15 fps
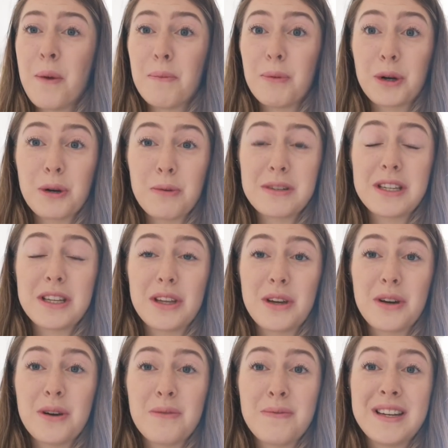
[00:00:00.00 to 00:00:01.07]
but coming to
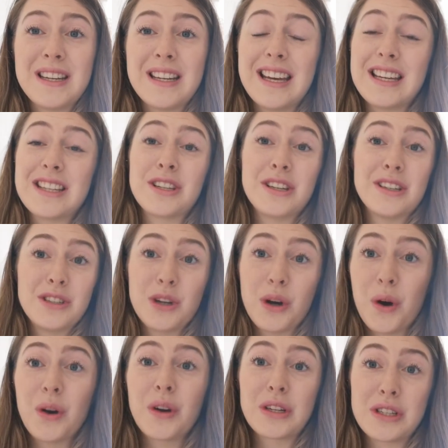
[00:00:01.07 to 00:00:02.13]
the open days and
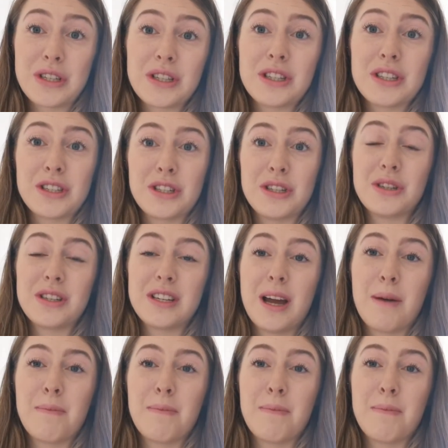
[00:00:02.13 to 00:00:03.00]
talking to the student